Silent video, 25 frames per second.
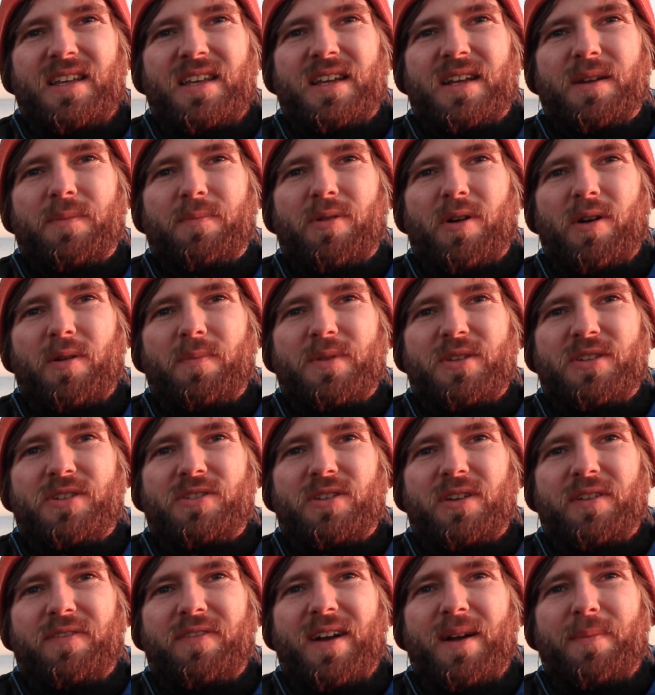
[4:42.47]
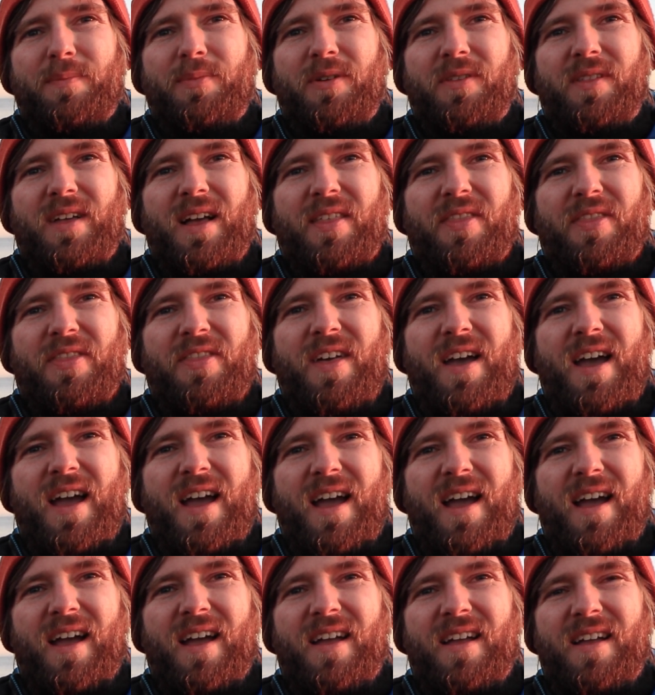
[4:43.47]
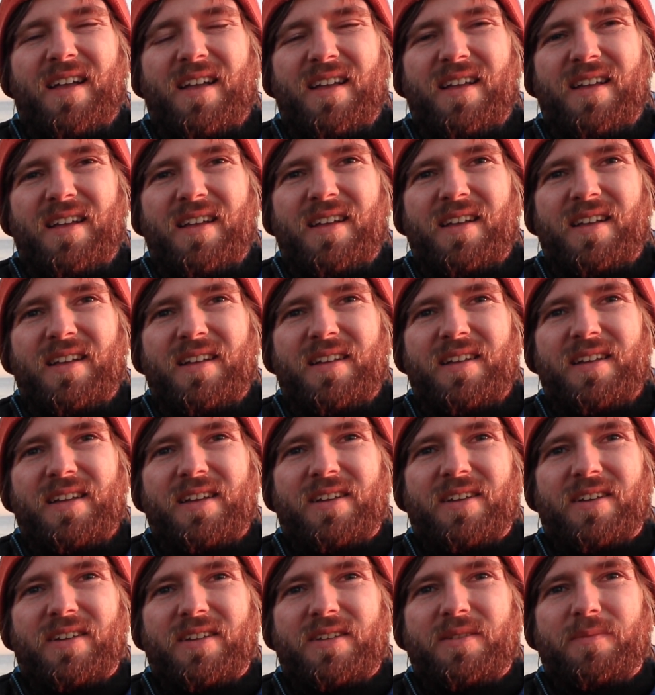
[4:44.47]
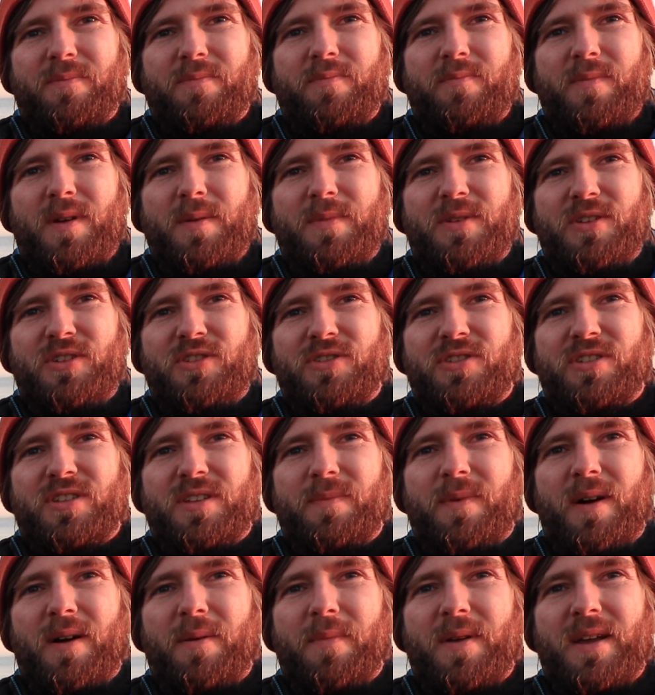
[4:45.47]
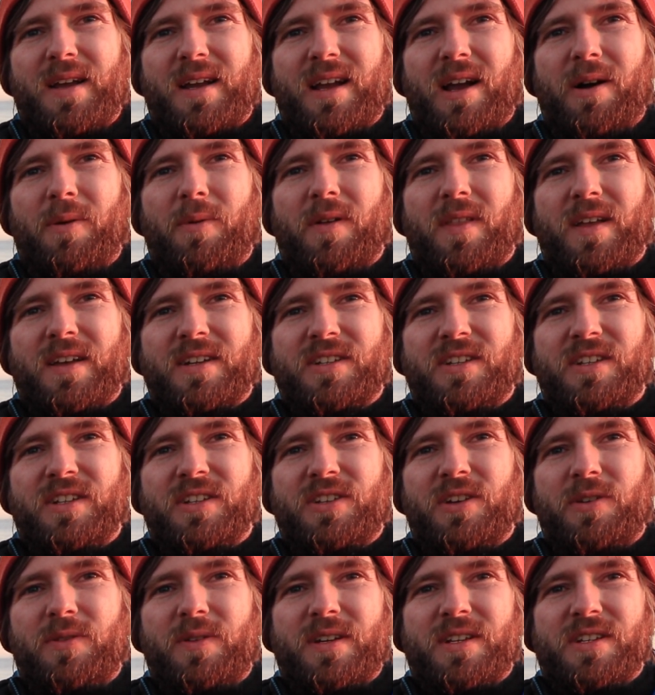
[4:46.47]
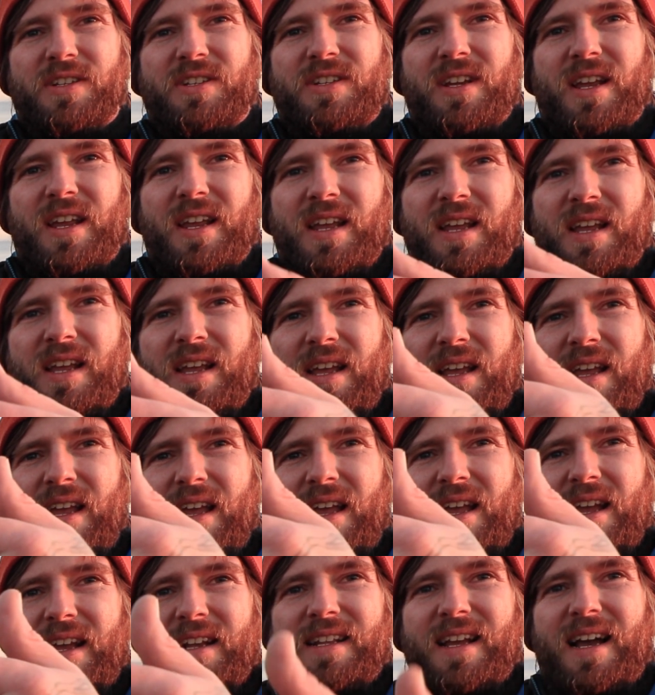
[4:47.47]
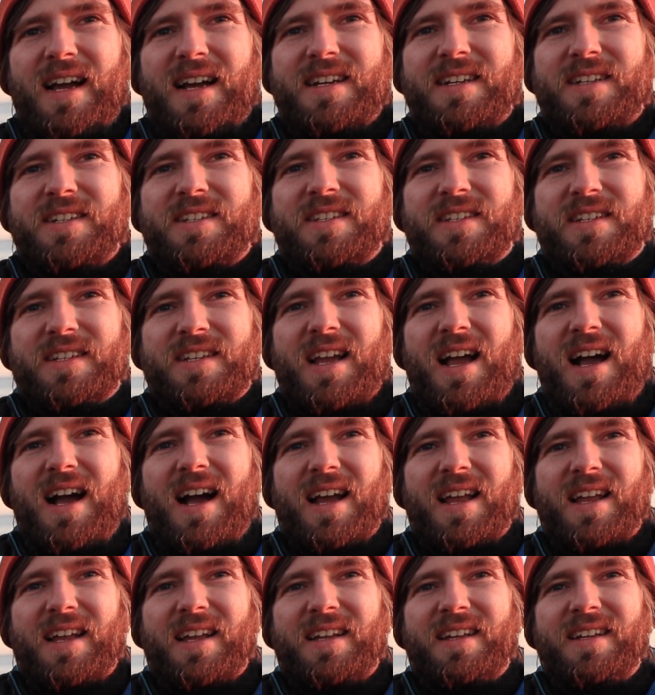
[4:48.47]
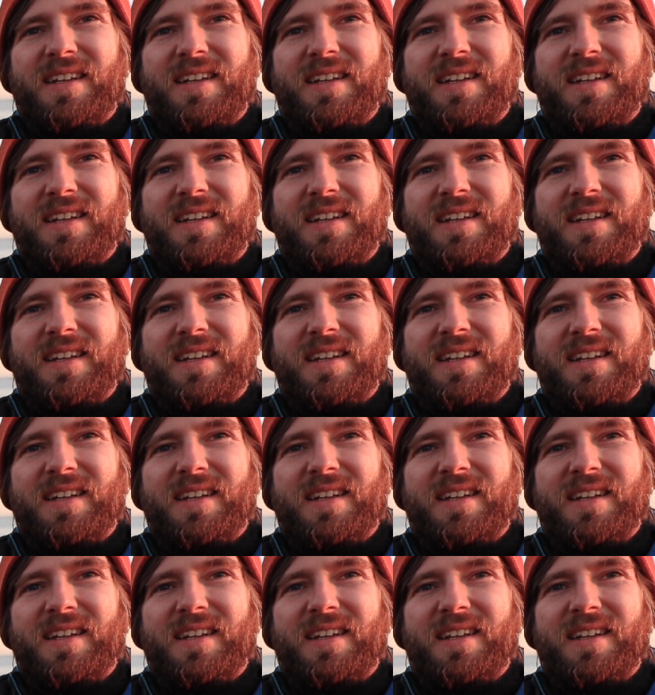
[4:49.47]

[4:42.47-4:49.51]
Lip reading: You can probably, if I put that there you go, you can maybe just about make out what that's going to do. You can see it darkens the sky.